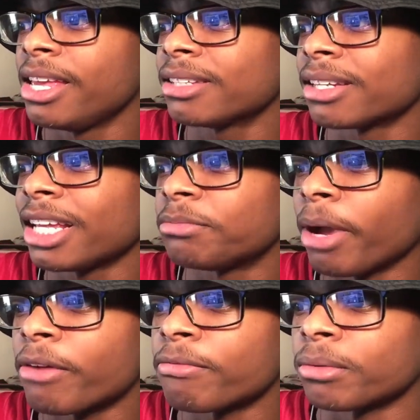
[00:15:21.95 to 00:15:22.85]
He has a
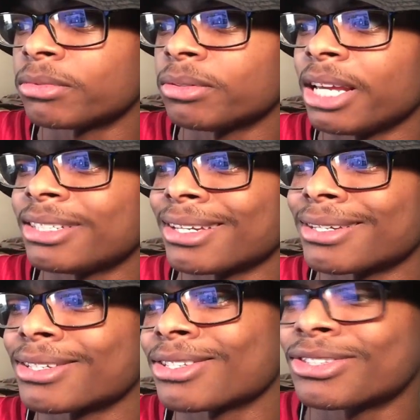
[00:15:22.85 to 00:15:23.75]
nice microphone too. That
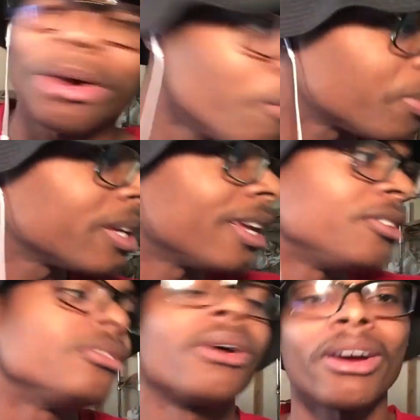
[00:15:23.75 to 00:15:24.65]
jank is dope.
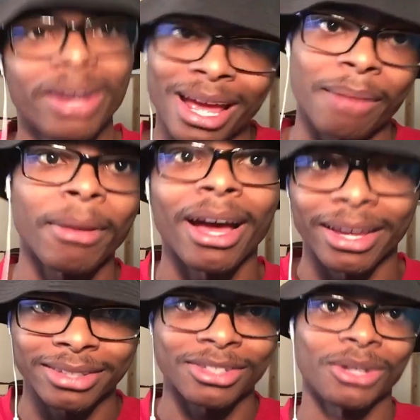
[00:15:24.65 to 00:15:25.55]
And you know I already got mine,